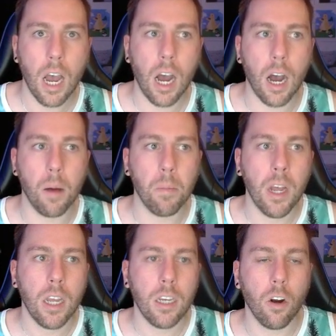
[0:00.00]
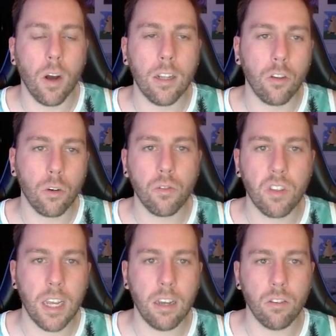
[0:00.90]
And those
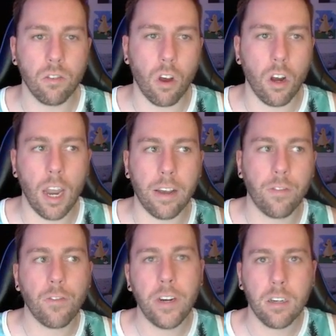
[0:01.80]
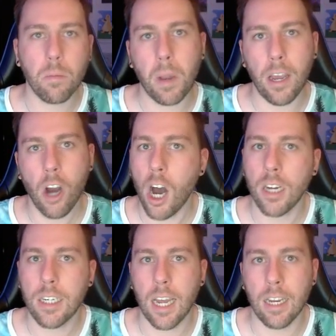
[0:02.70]
things are like free to play
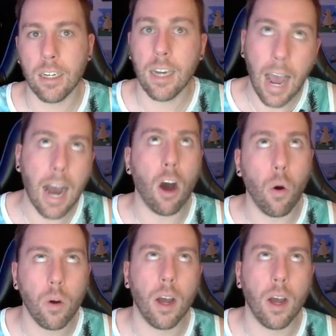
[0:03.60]
content now.